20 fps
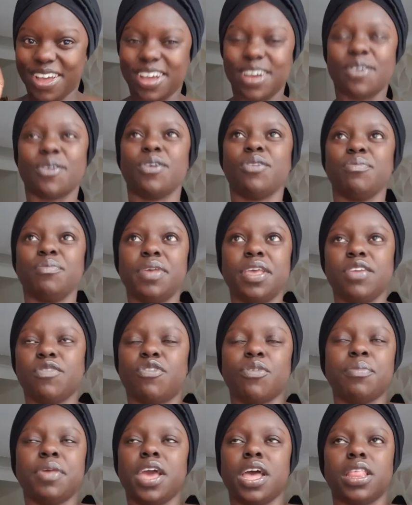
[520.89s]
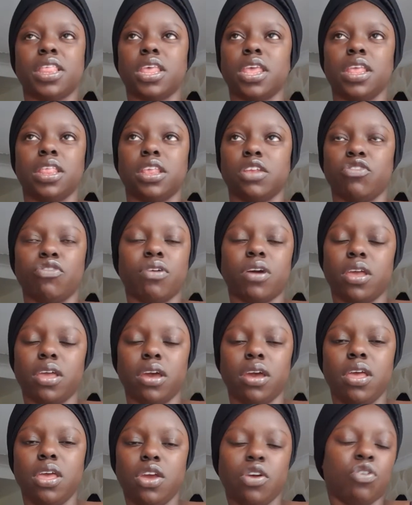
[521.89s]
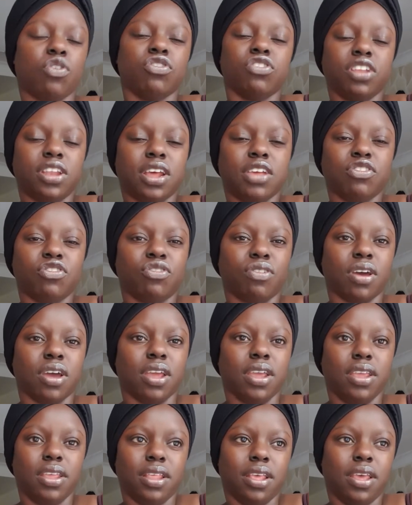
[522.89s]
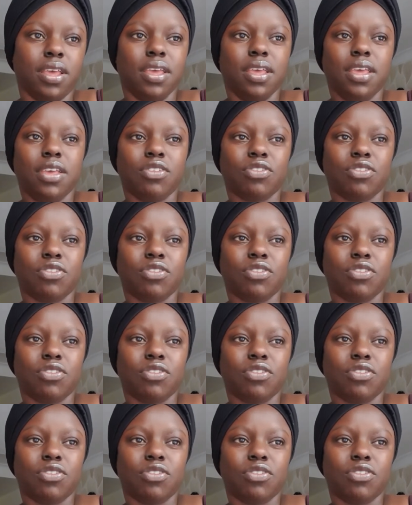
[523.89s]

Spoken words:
Because for me, I say it's a dryer because it does dry, isn't it?